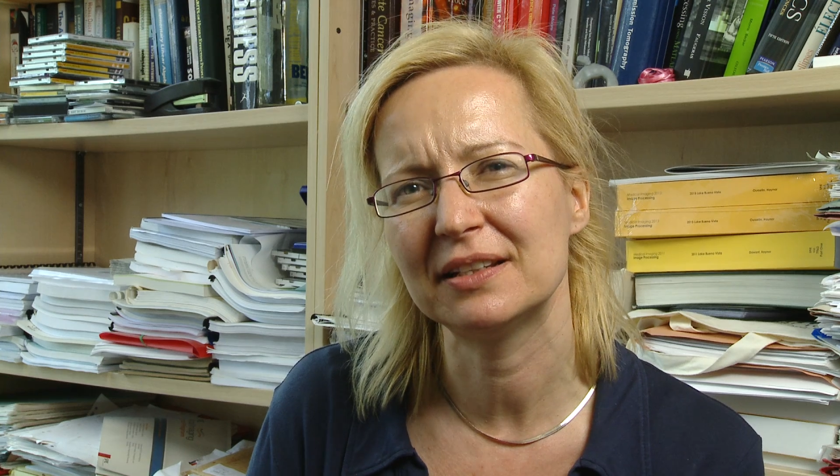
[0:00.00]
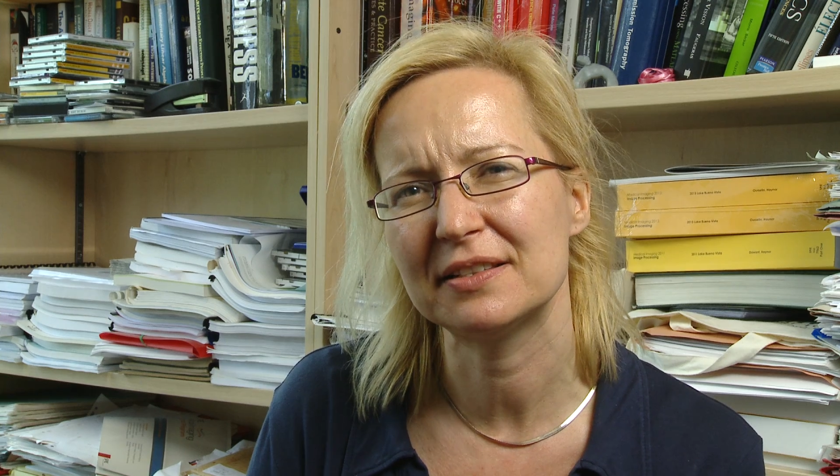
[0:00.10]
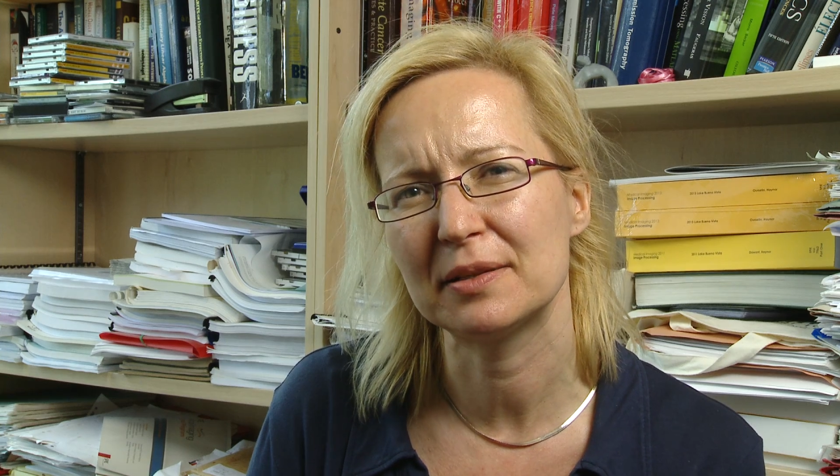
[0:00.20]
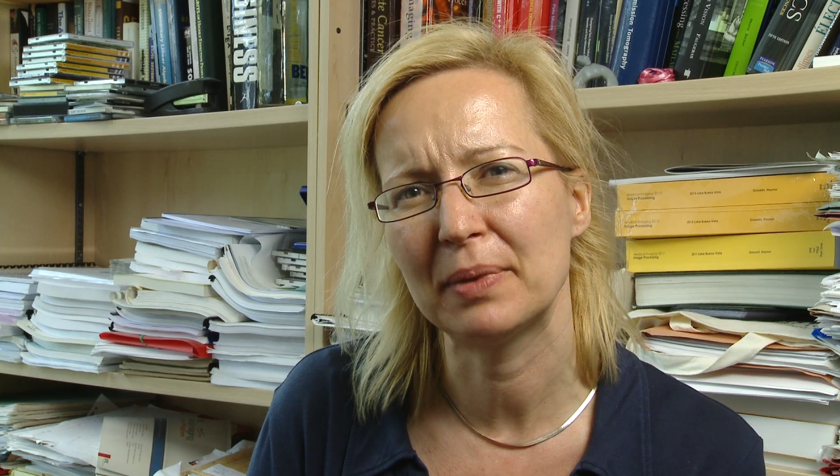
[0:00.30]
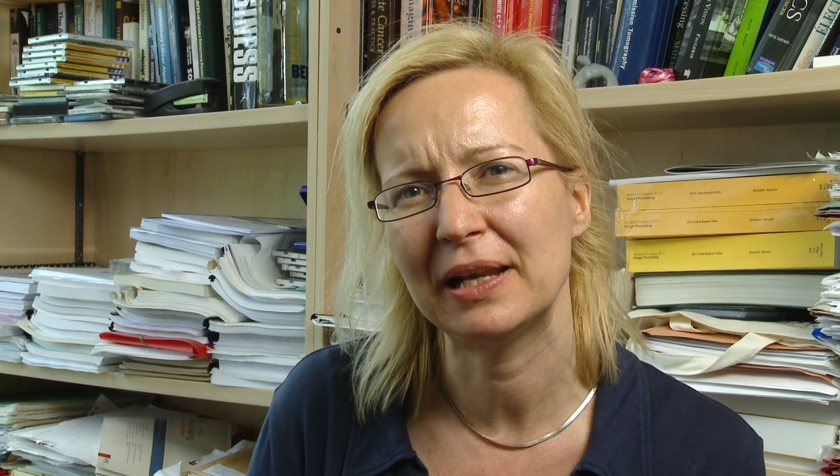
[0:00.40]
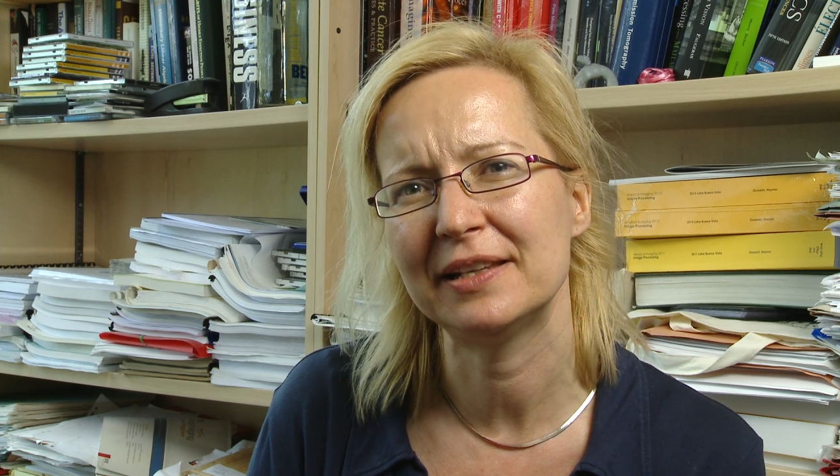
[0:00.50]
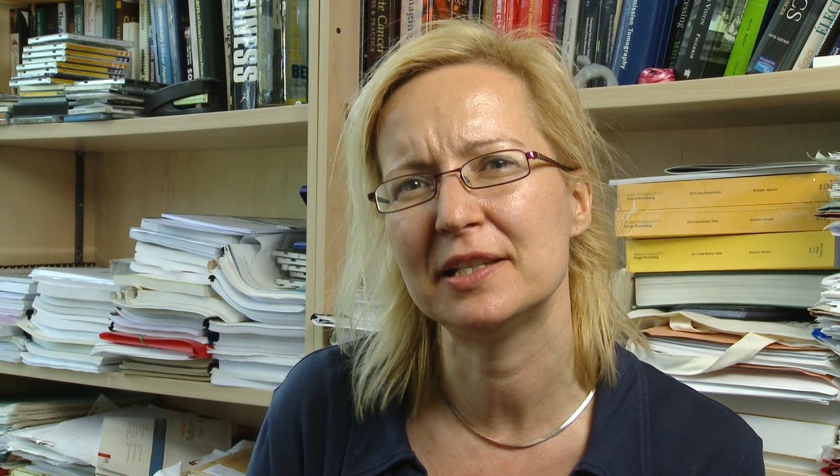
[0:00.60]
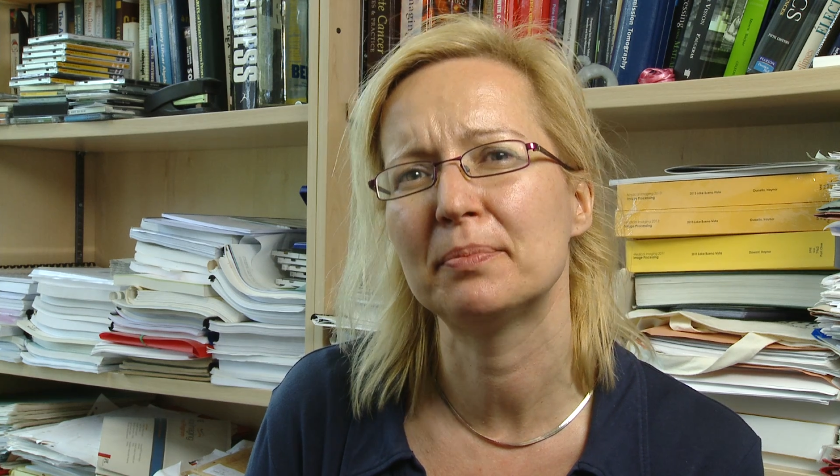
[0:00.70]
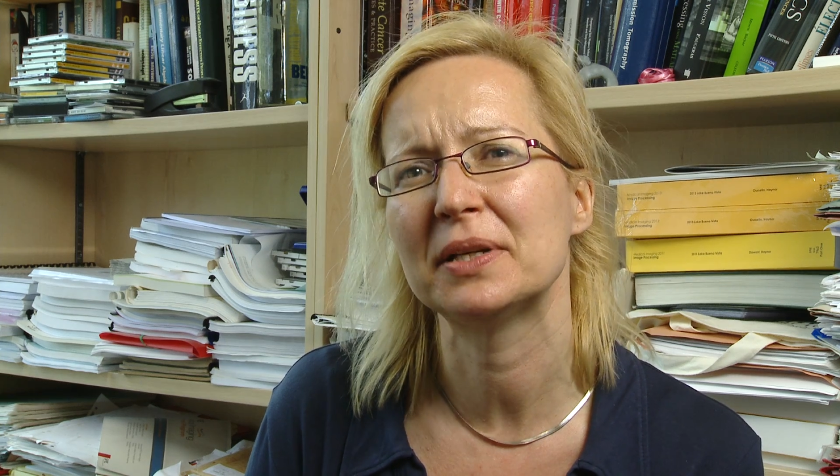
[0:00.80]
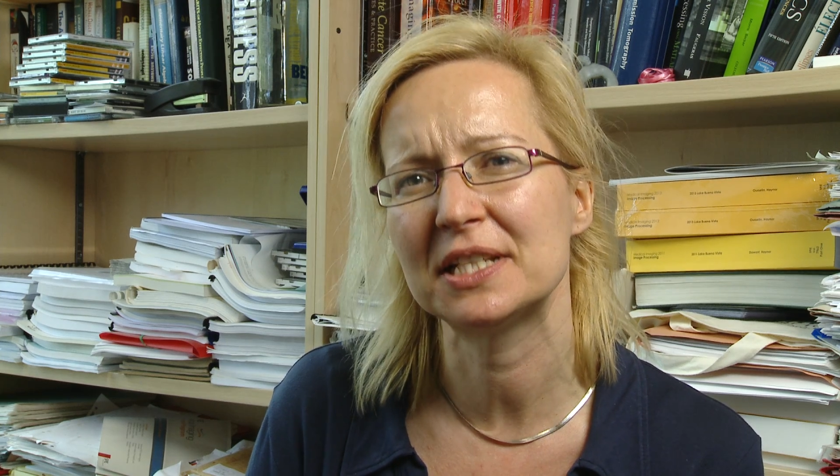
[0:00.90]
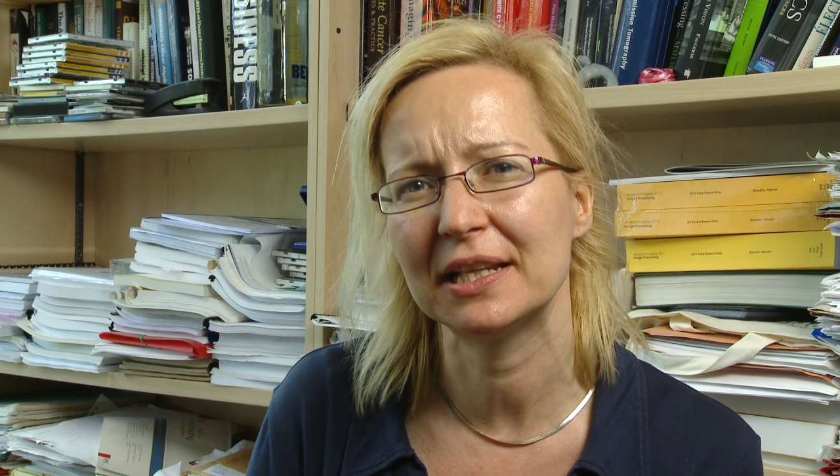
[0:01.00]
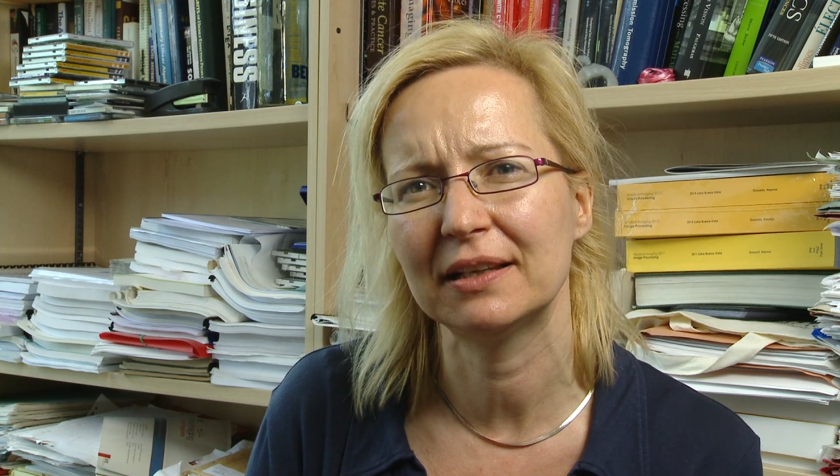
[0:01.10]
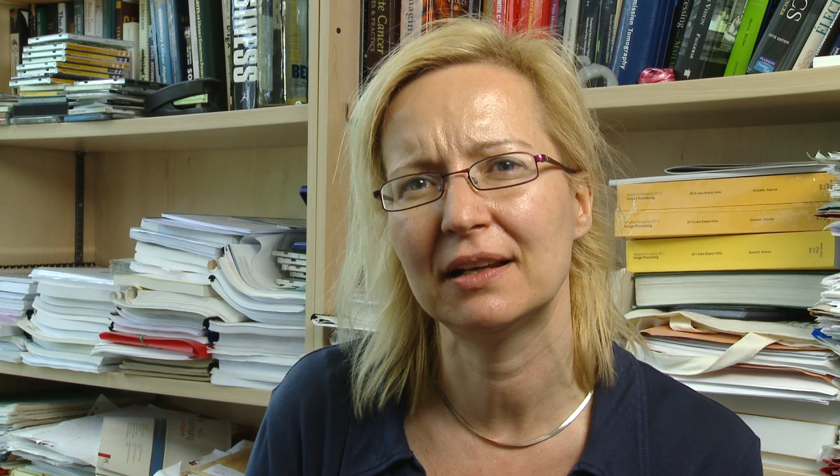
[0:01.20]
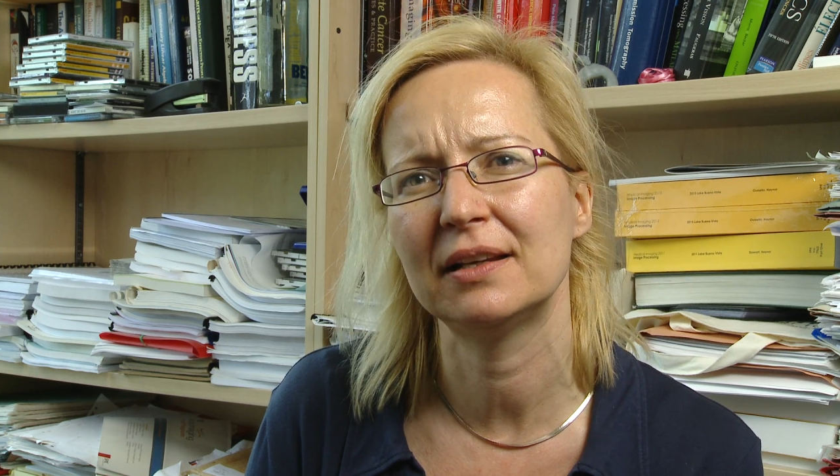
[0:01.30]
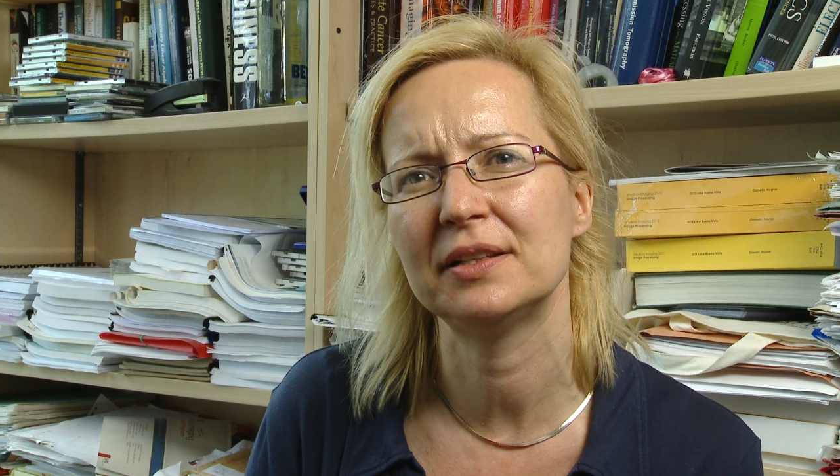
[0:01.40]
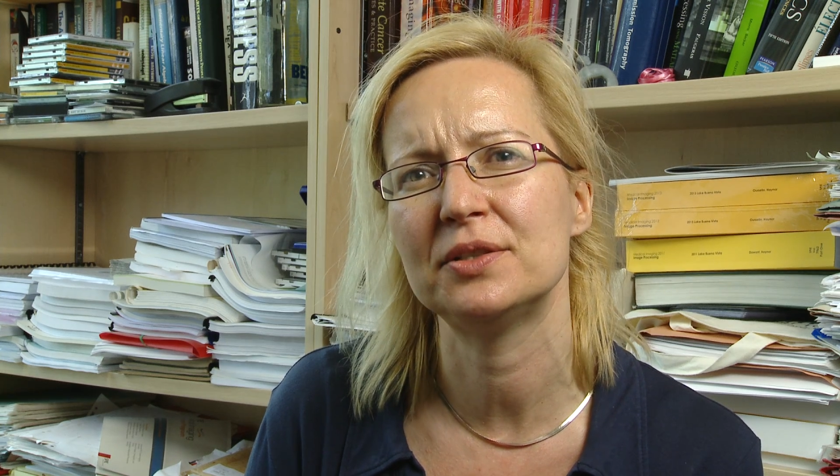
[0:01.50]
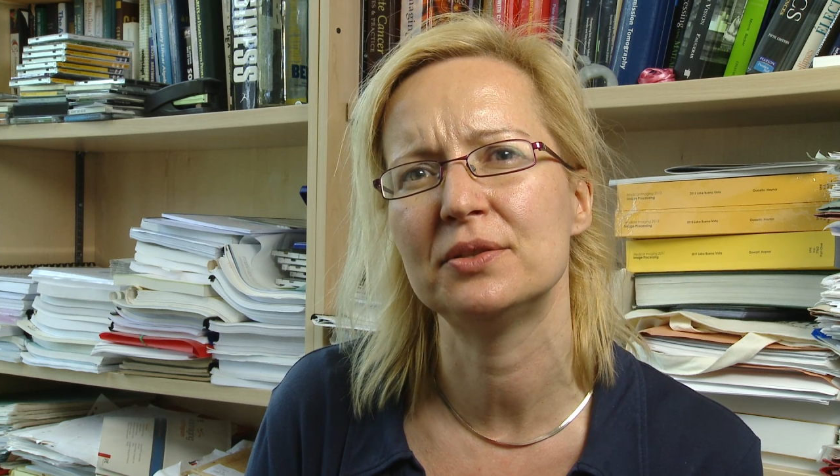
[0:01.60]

disability, particularly